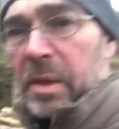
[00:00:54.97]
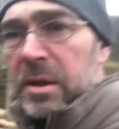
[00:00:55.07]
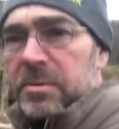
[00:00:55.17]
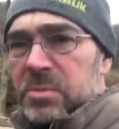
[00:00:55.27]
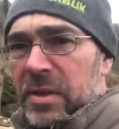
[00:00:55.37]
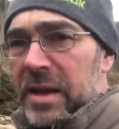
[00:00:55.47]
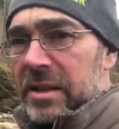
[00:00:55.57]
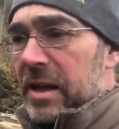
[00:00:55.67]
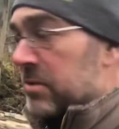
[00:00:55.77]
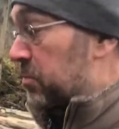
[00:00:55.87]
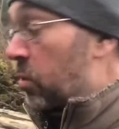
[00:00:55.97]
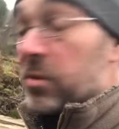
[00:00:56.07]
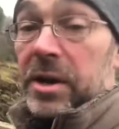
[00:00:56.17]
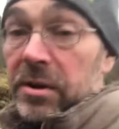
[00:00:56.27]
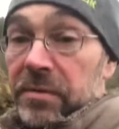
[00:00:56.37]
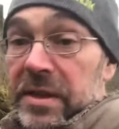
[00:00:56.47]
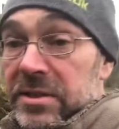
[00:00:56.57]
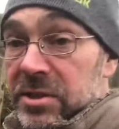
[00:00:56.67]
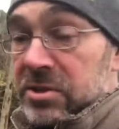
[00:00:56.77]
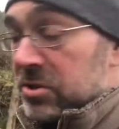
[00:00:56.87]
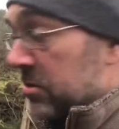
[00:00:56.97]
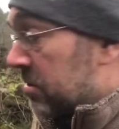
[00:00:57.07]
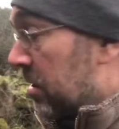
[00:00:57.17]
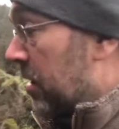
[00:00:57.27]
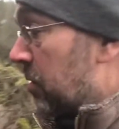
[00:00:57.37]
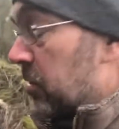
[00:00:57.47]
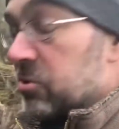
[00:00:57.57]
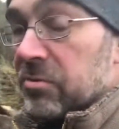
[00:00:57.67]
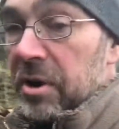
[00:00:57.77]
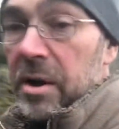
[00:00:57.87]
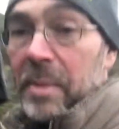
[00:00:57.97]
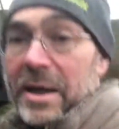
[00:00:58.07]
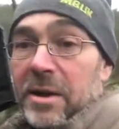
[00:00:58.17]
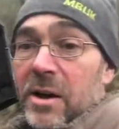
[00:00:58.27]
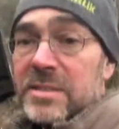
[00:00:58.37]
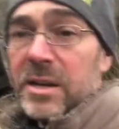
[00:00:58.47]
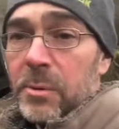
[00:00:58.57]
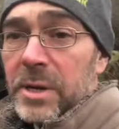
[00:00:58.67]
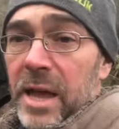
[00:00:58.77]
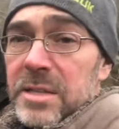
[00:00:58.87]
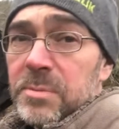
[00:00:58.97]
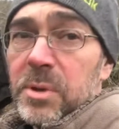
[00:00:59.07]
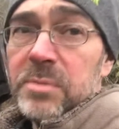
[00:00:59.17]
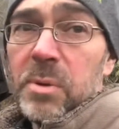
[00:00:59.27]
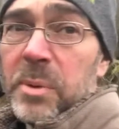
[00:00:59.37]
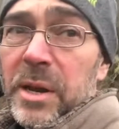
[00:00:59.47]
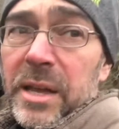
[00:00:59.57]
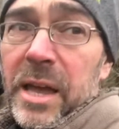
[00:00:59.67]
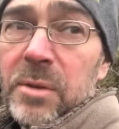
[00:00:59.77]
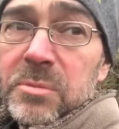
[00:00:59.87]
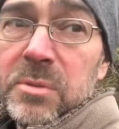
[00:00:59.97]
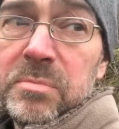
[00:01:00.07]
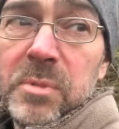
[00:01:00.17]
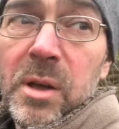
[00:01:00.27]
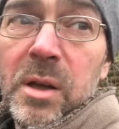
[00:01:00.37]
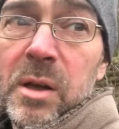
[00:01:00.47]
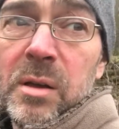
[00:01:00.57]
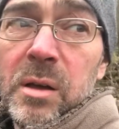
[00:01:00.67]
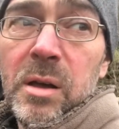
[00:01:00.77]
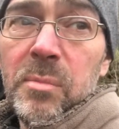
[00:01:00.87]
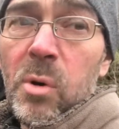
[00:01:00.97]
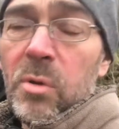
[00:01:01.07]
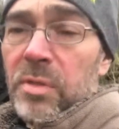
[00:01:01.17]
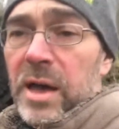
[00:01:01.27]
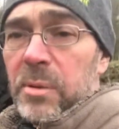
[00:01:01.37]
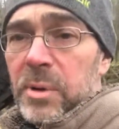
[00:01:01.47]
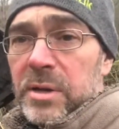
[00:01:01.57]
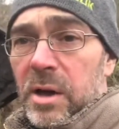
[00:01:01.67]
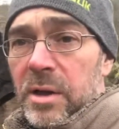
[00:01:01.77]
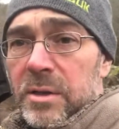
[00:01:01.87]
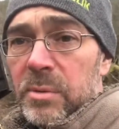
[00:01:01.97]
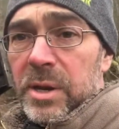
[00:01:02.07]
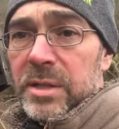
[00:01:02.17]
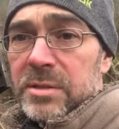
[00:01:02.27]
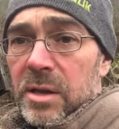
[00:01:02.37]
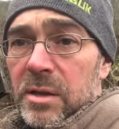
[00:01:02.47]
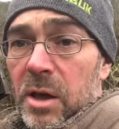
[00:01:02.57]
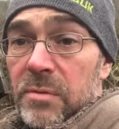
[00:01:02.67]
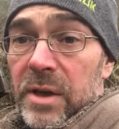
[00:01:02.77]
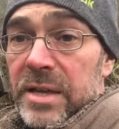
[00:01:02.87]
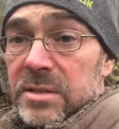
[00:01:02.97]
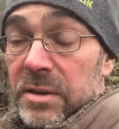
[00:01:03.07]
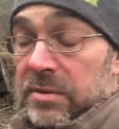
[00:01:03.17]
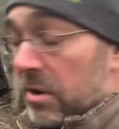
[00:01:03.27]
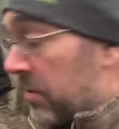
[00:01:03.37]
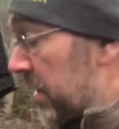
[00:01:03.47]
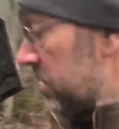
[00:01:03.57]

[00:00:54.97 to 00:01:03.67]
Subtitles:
So that's more than enough for this. This should, well, it should run at about 90, I would guess, but it's probably going to get up to more than that when it overheats, if it overheats.